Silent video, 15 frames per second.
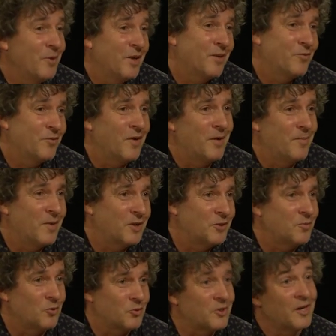We can find
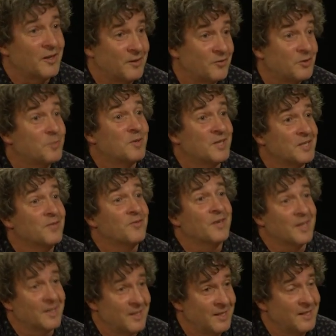much more kind of
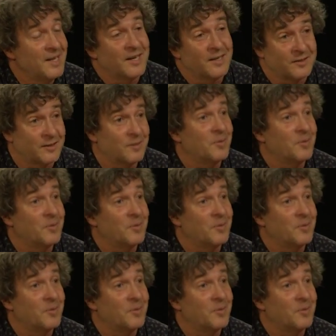specific details